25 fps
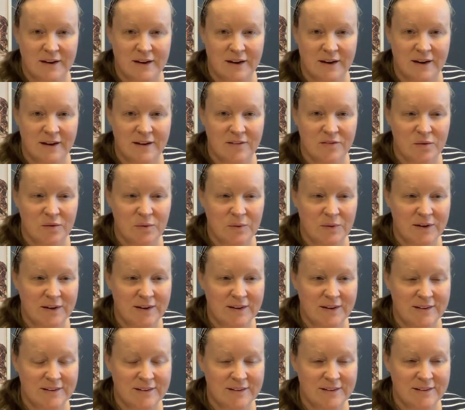Hi
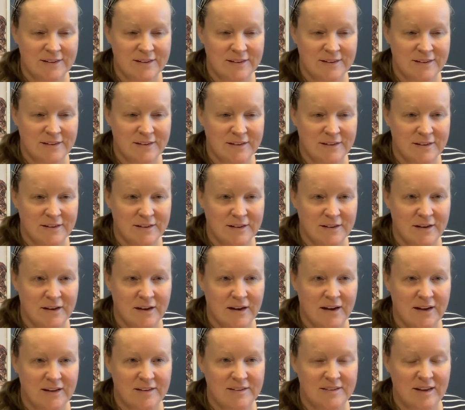everyone,
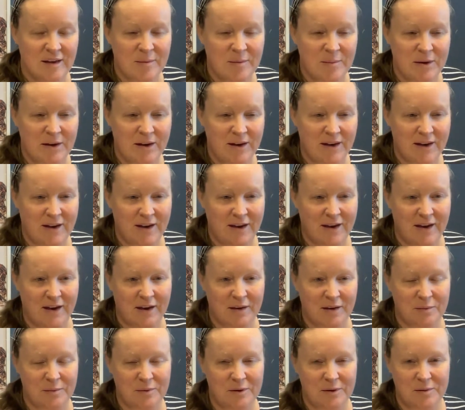it's Emma
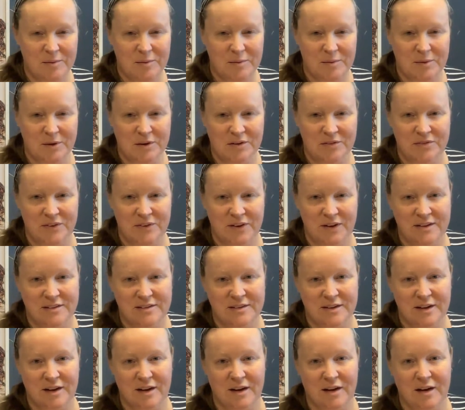and welcome to our first
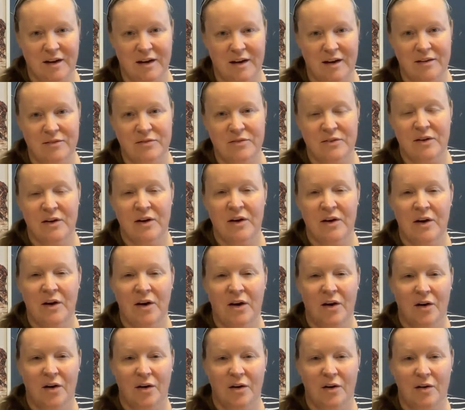live
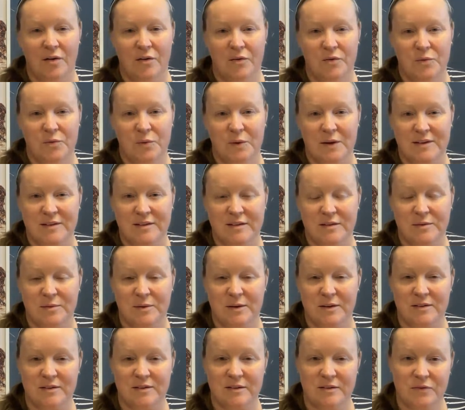of
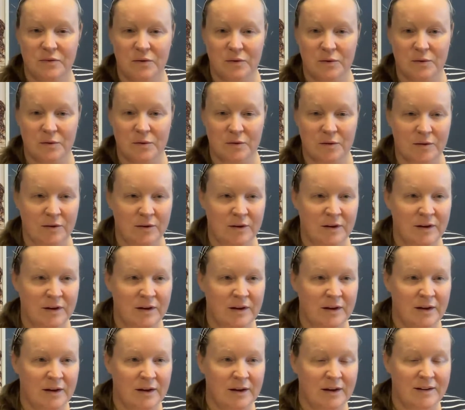2024.
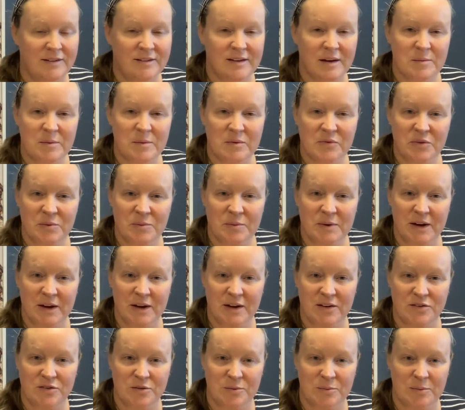It's Emma from
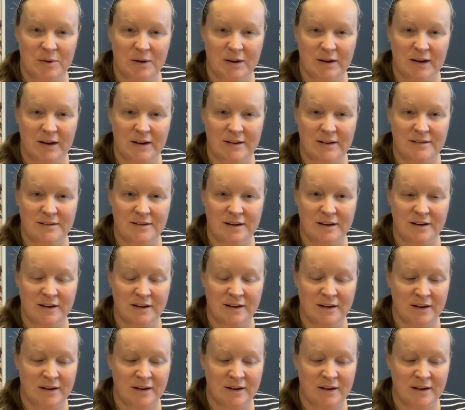Nurturing by Nature